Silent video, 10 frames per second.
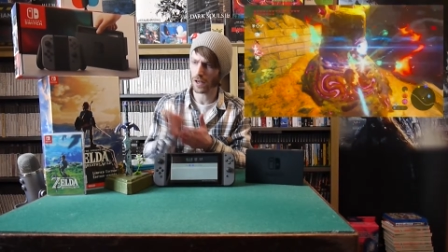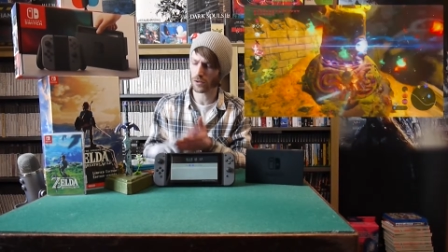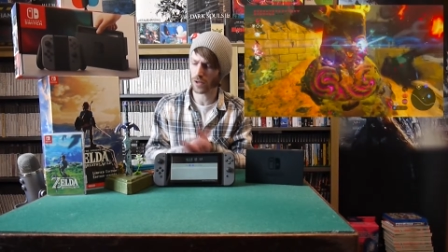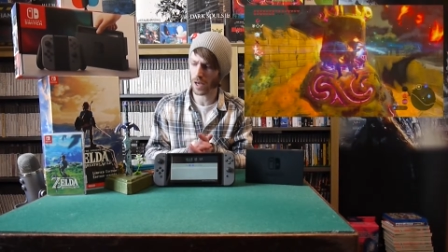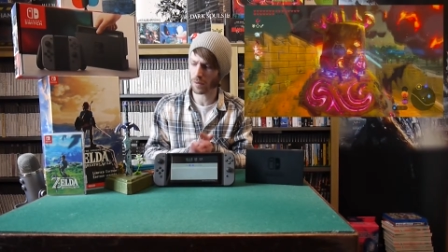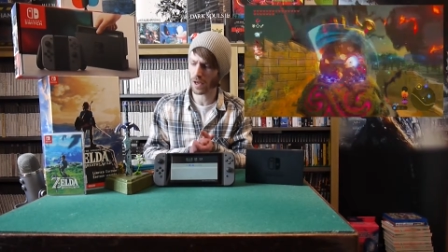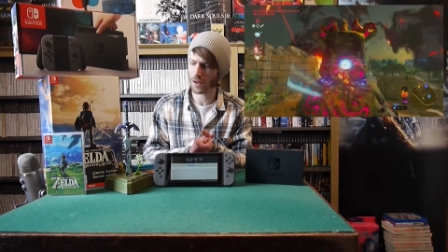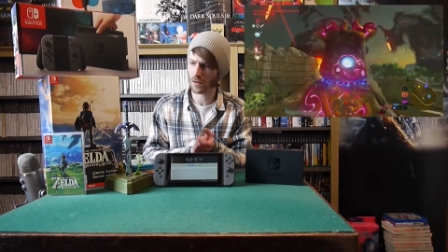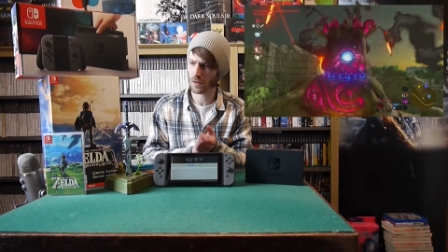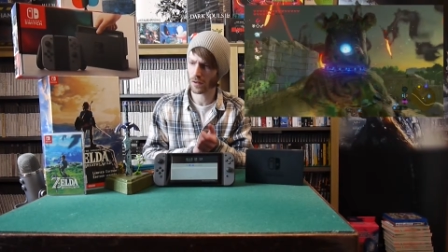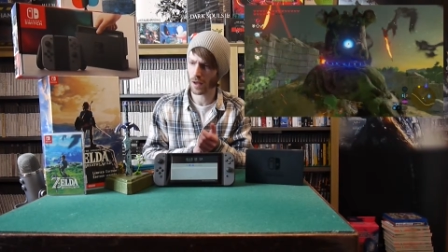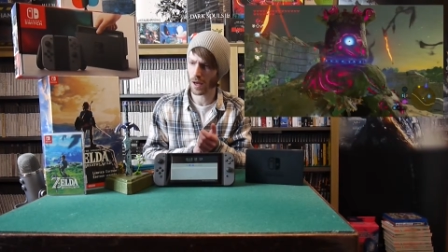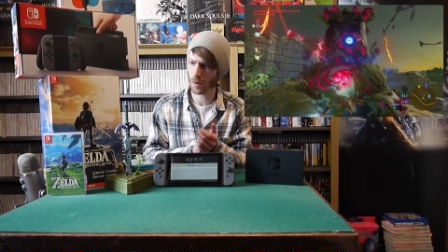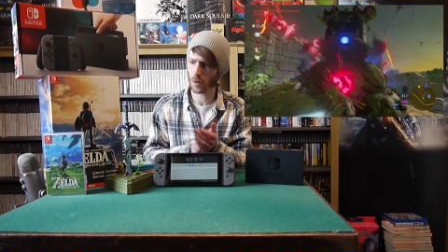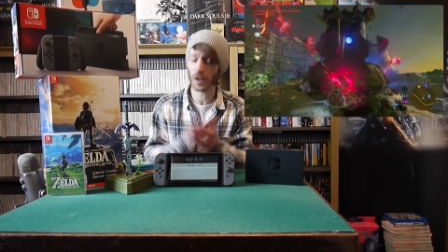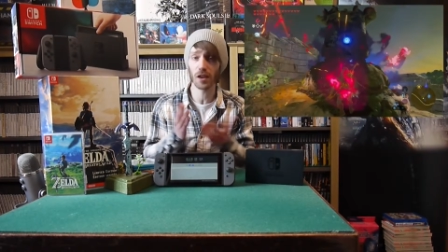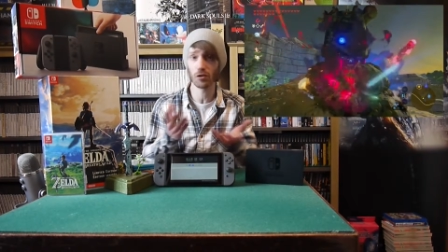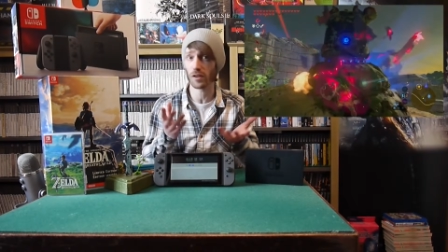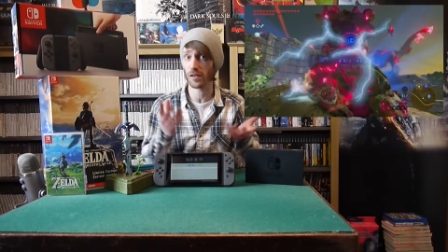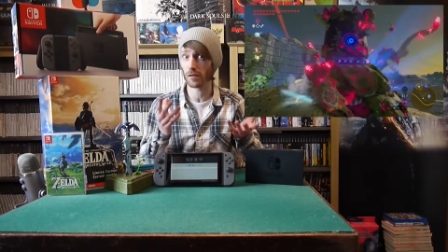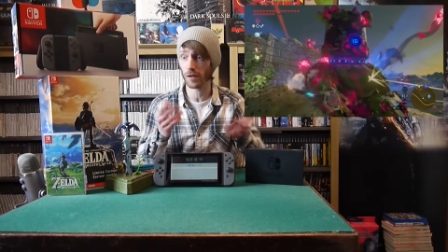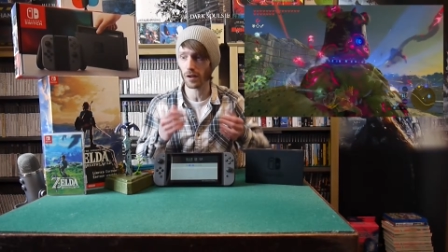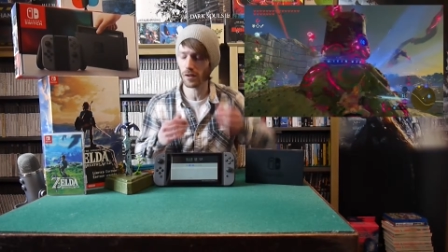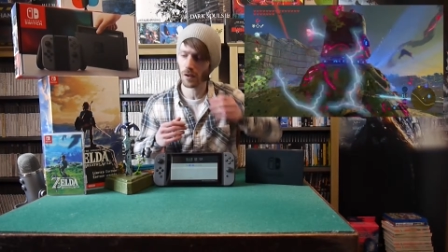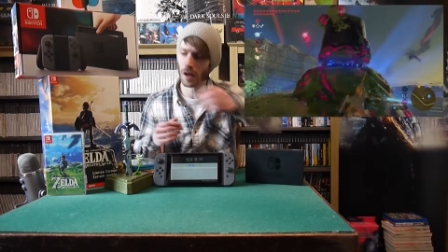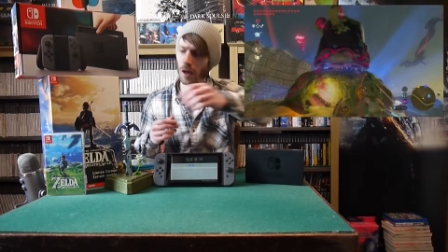actual game case. One interesting fact,